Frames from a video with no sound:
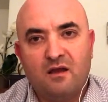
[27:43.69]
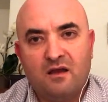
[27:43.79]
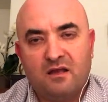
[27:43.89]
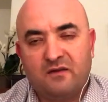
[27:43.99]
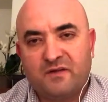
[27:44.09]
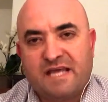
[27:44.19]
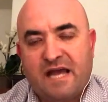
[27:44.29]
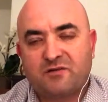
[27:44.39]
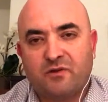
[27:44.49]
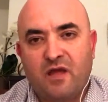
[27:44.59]
And if it's
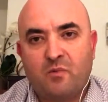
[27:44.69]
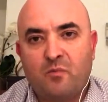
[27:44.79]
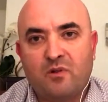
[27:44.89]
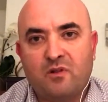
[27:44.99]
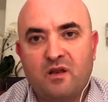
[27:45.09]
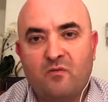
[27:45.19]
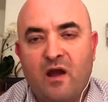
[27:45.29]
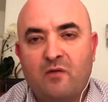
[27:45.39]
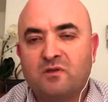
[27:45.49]
actual capability, why would